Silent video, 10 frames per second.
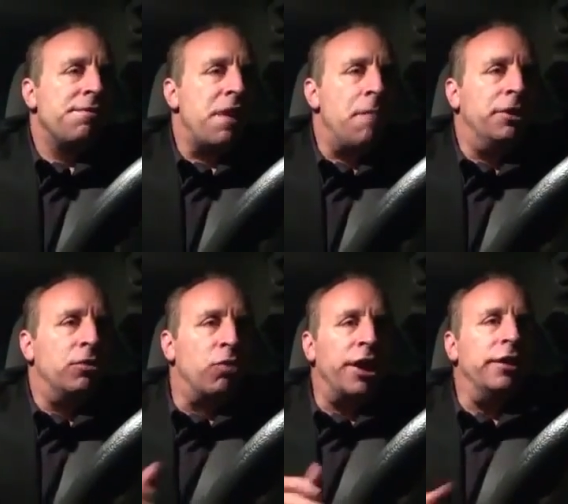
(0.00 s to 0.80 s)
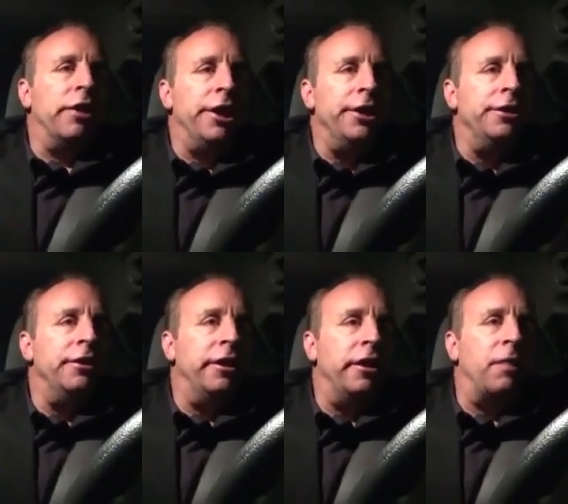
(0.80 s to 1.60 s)
I'm in the right
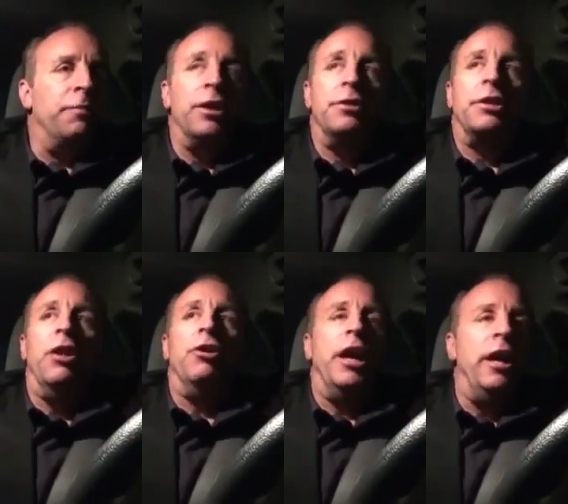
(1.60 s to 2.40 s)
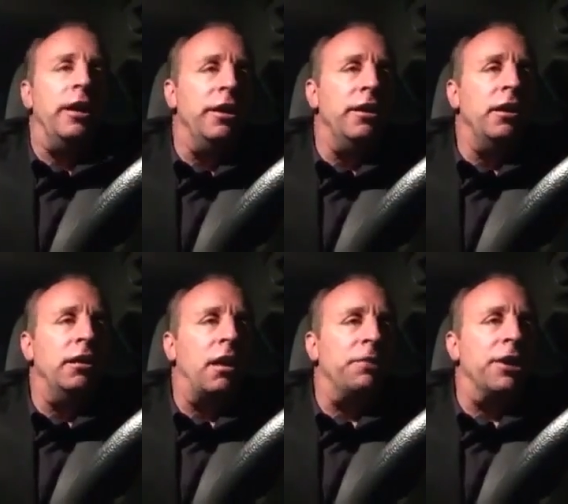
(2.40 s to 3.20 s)
lane and I'm getting tailgated,
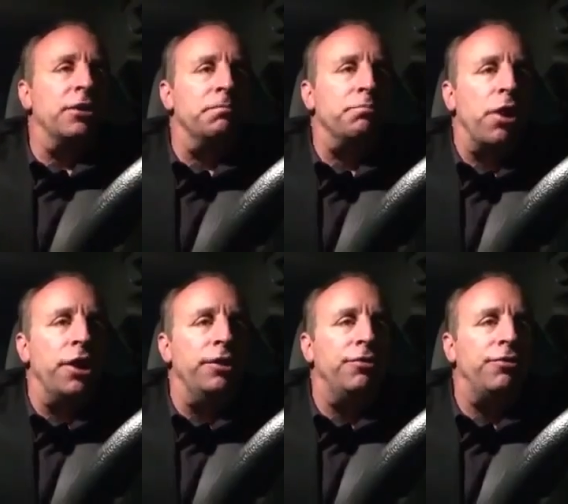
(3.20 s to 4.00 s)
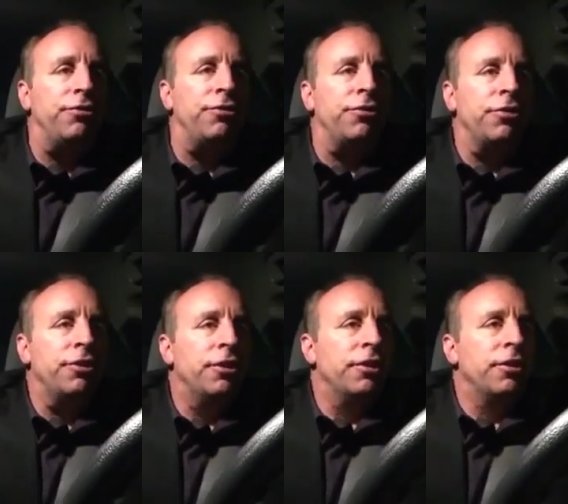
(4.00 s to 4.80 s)
I'm getting the brights.
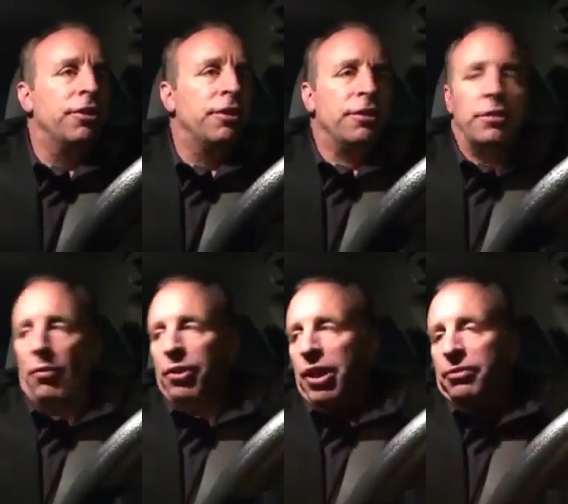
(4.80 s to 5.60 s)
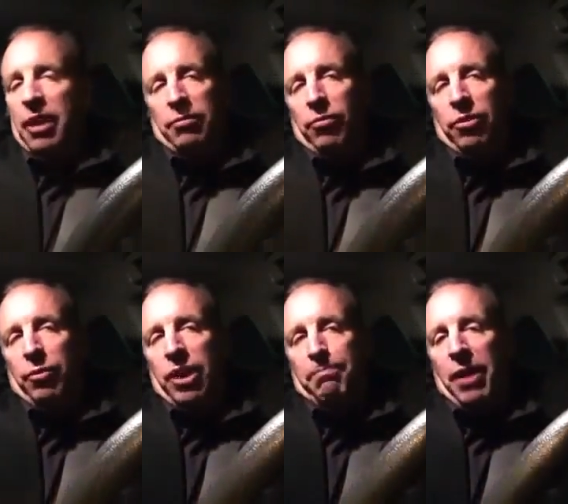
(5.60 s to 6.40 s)
Then
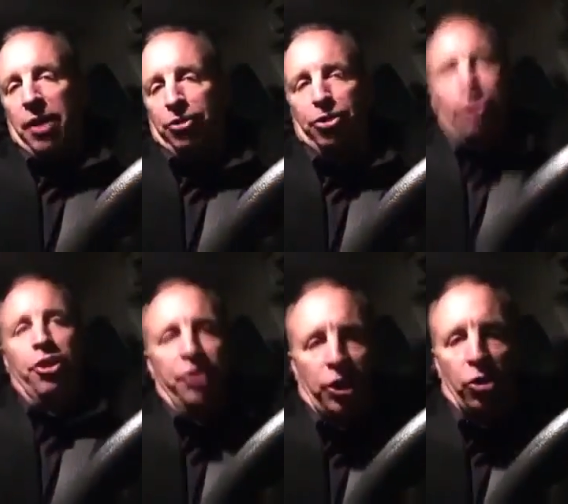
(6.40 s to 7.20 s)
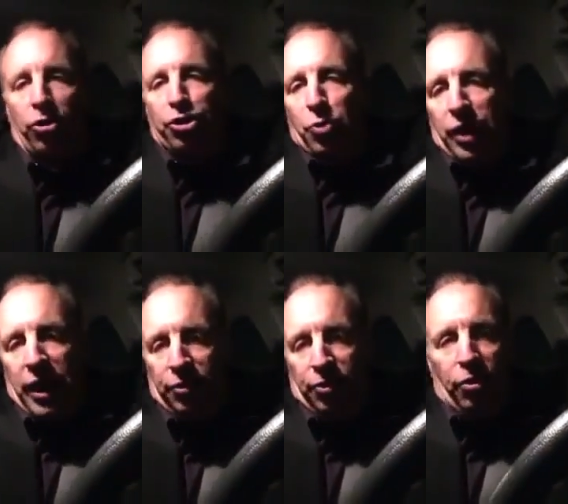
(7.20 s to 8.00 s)
when they pass you, you know they're calling you an
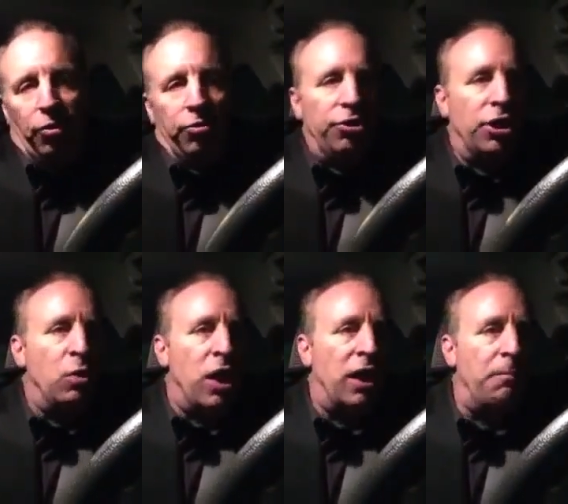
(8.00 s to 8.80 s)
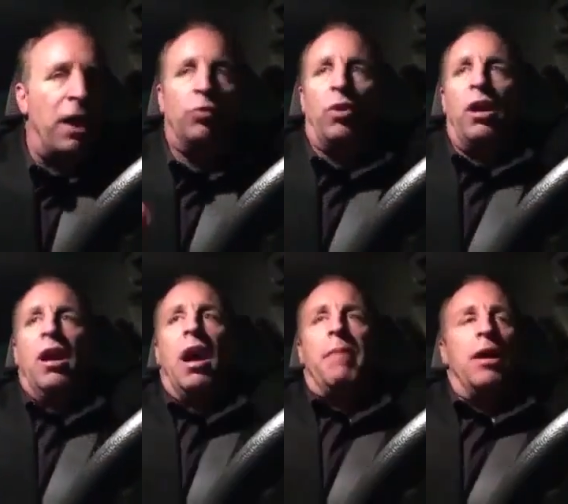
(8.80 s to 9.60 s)
asshole. So you know what? I might as
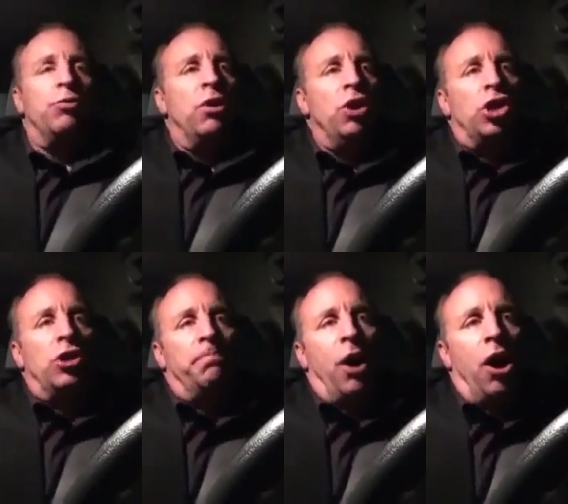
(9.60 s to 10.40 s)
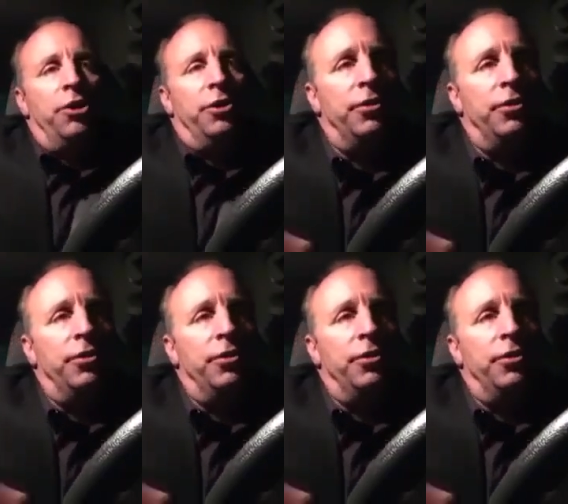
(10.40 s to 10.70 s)
well look the part.